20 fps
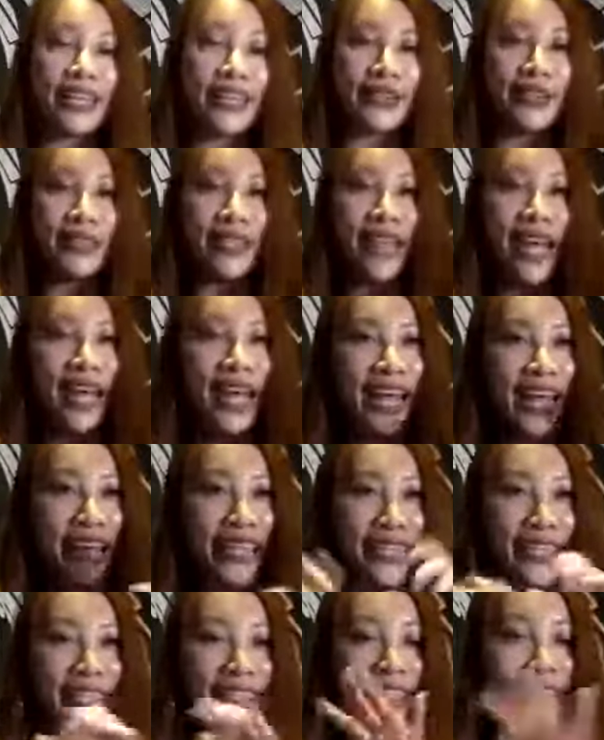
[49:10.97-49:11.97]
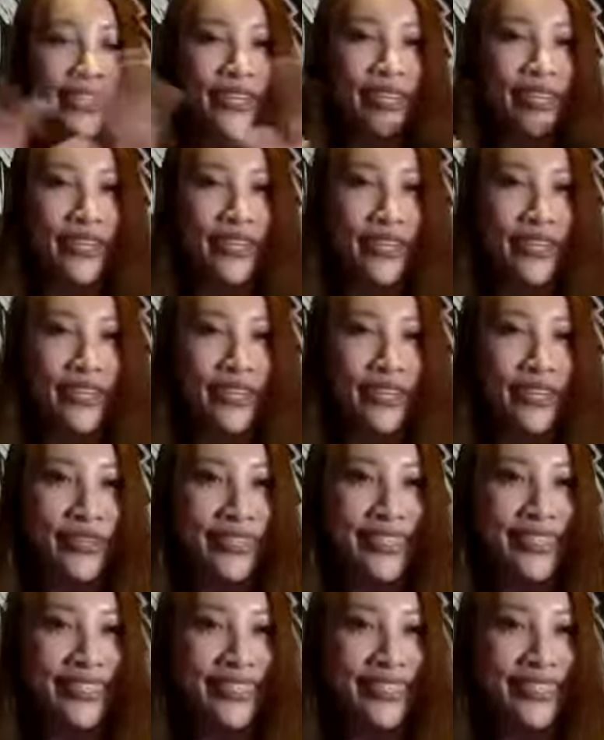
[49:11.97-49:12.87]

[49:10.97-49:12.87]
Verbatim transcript: Good night to you.